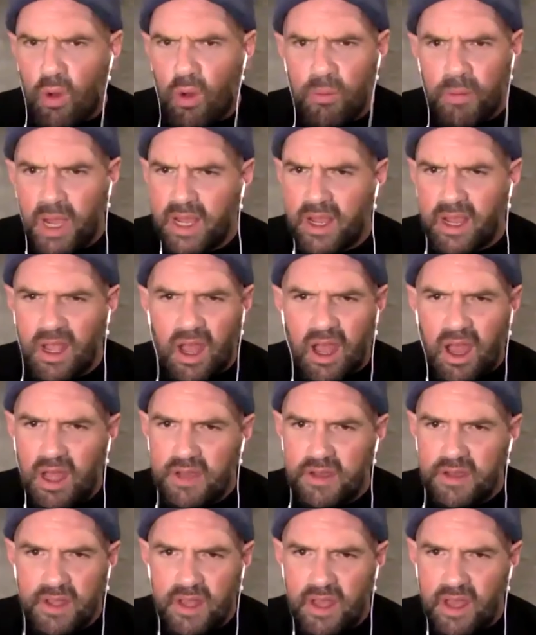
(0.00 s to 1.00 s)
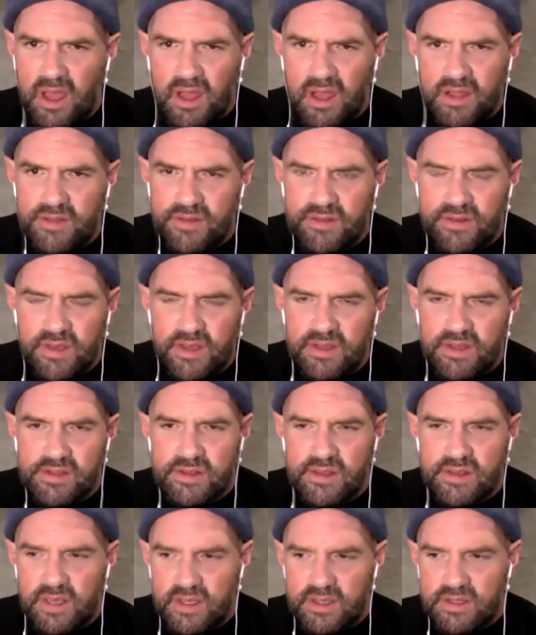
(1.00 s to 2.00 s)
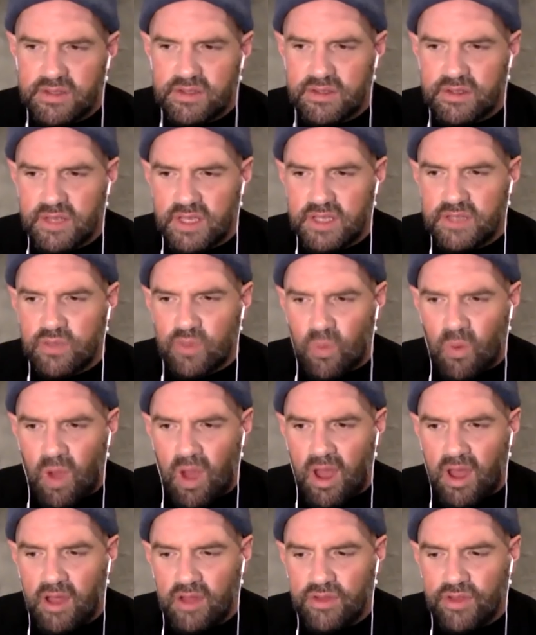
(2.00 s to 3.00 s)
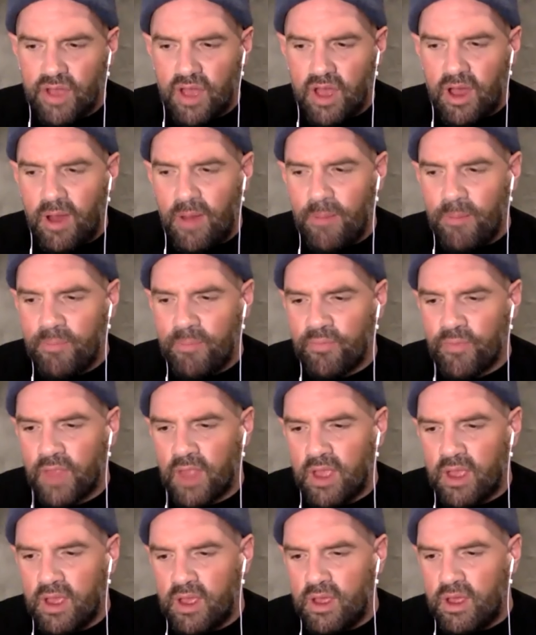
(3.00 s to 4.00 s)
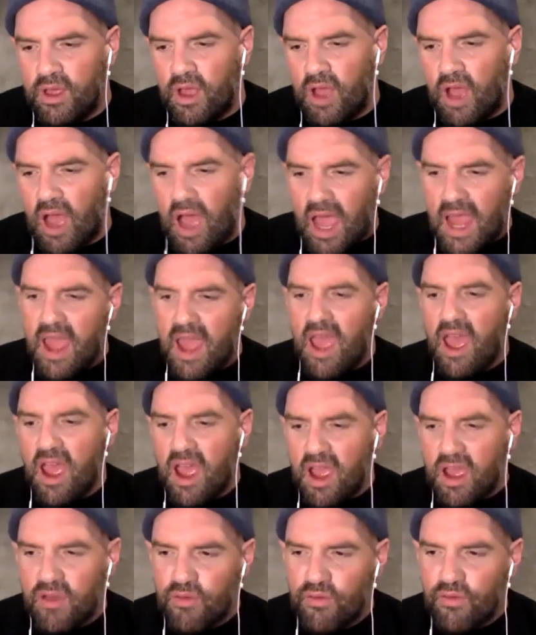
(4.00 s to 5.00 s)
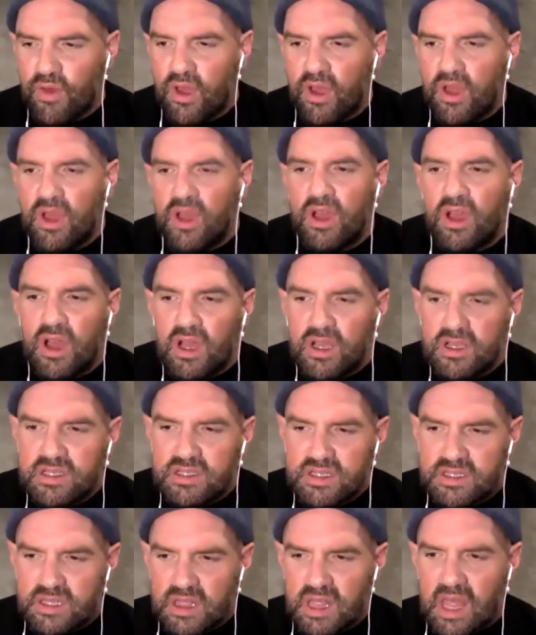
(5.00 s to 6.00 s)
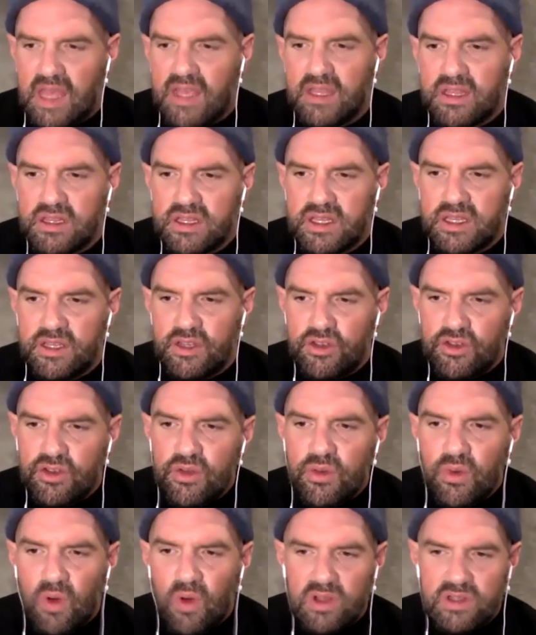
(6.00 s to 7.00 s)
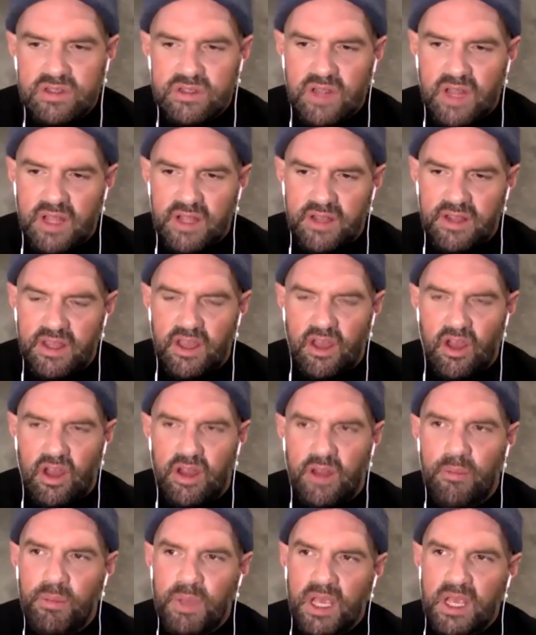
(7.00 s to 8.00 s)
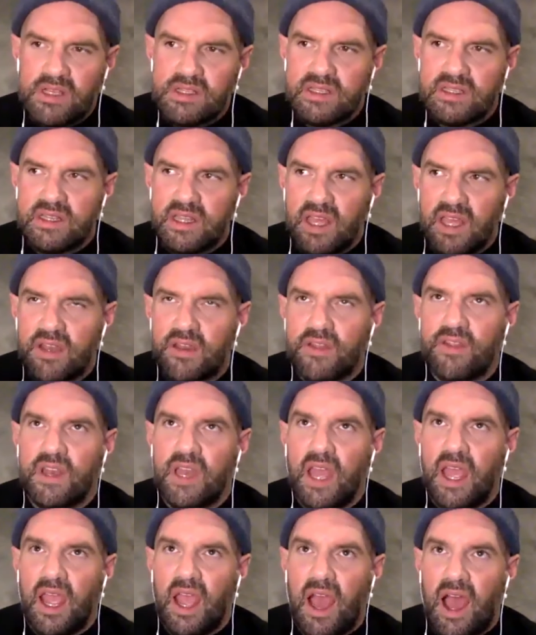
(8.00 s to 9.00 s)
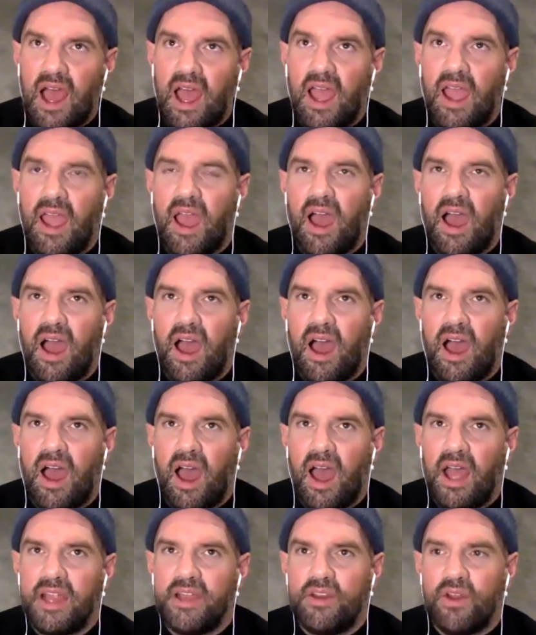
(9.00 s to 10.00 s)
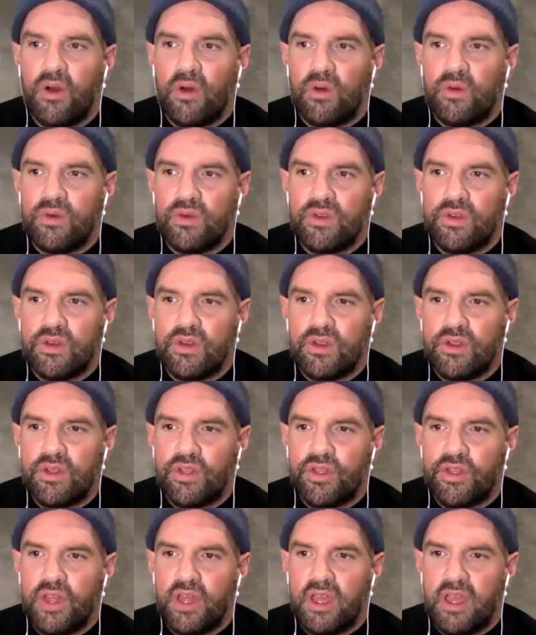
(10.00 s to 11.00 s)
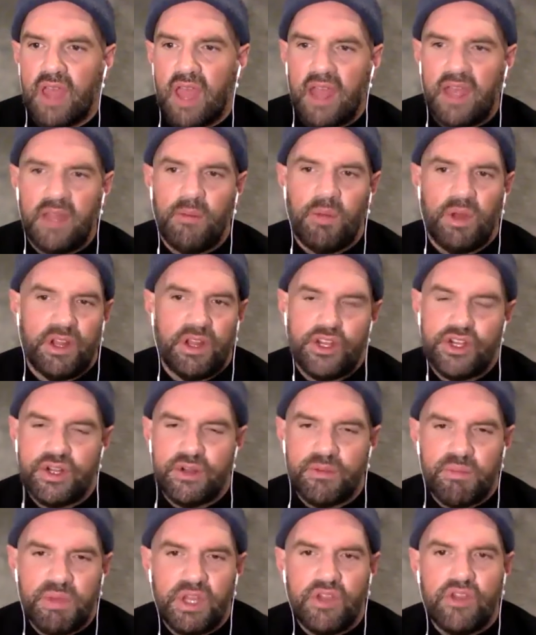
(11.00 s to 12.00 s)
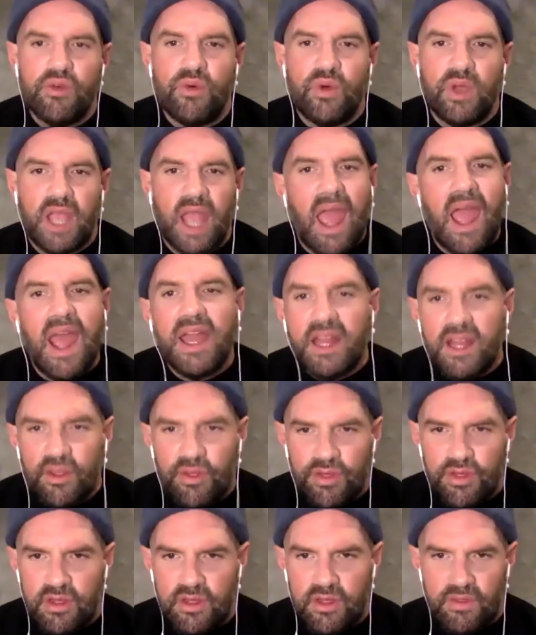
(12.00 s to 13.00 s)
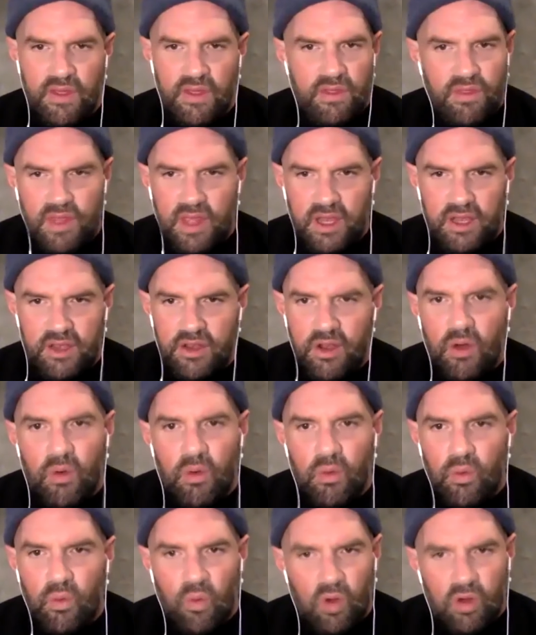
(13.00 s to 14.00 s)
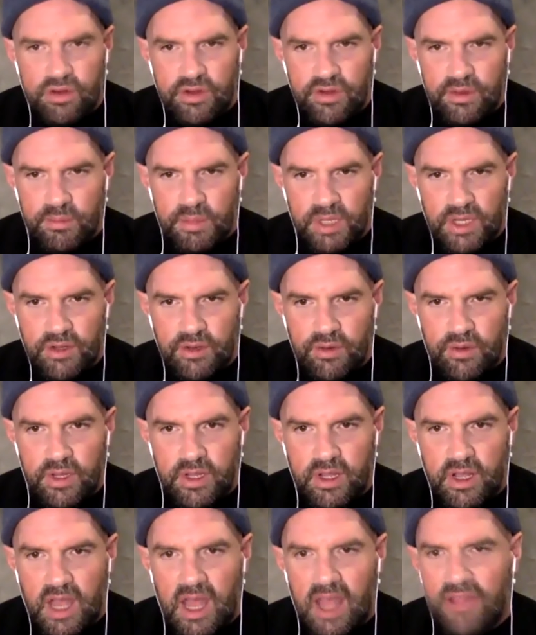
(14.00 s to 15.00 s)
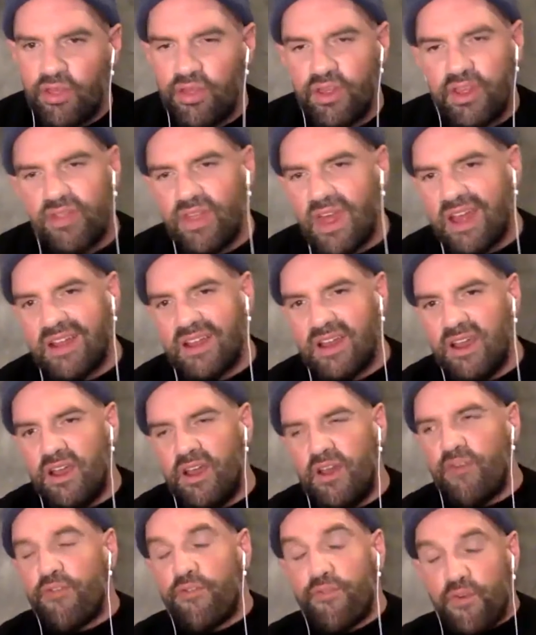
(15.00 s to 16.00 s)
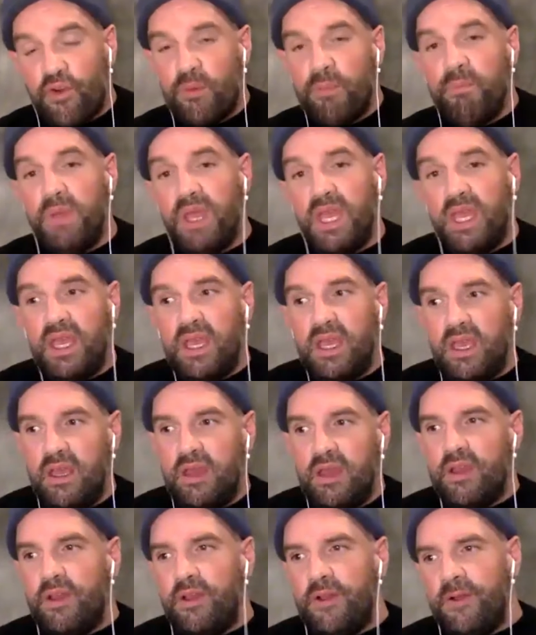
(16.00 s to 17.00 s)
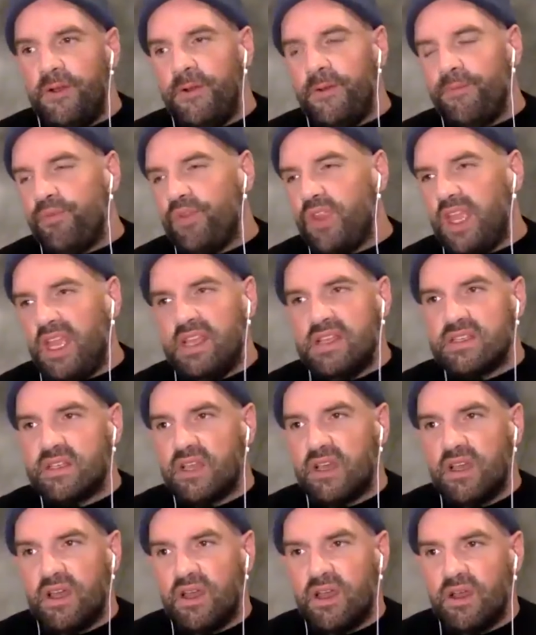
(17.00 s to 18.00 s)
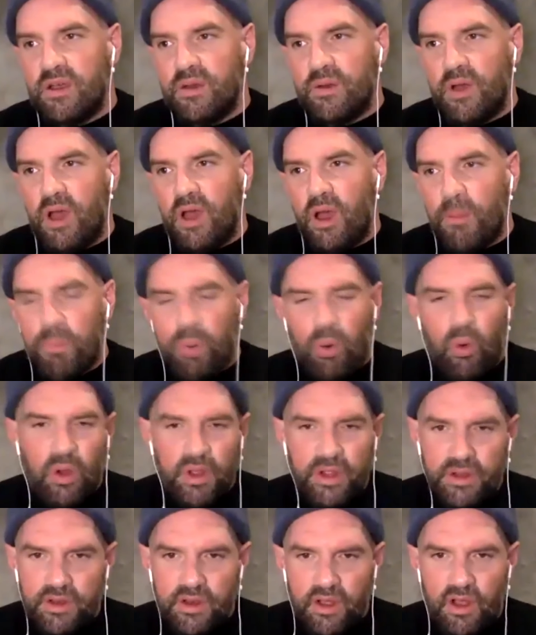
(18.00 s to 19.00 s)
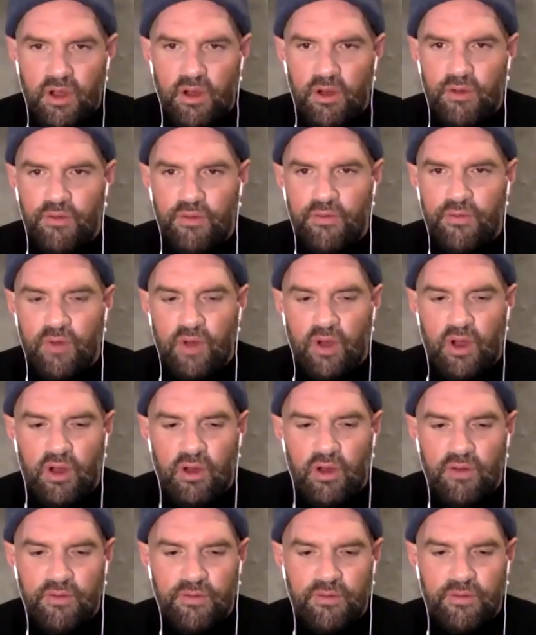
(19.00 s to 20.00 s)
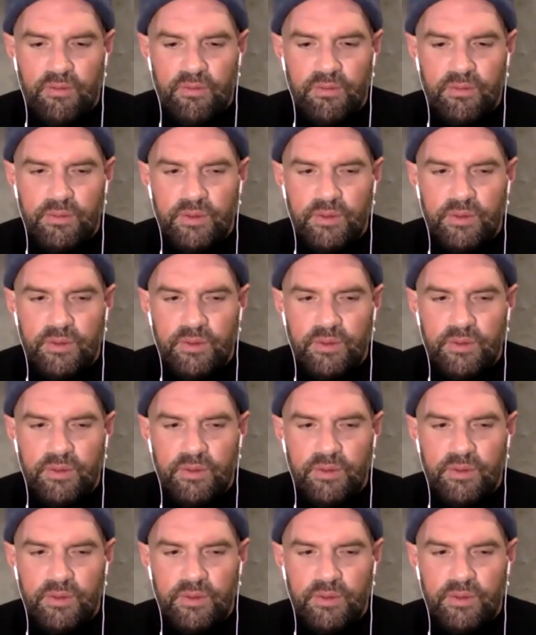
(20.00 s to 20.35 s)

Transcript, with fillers: Oh my God, yeah, it's yeah. it's it's it's wild. Um, I have a slightly nuanced idea on it because at the end of the day, I I don't think anybody should be doing anything that they don't want to be doing. Mm. I think that for me is a, a point of, of